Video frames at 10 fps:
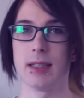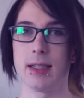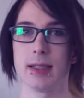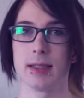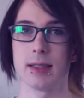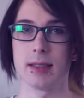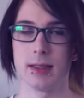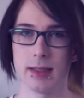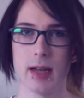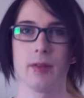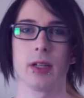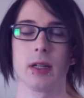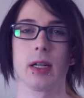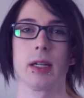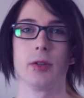she is
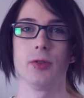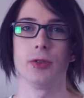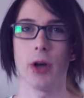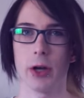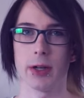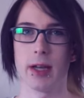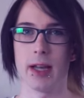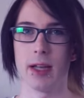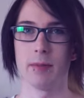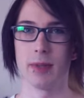definitely not a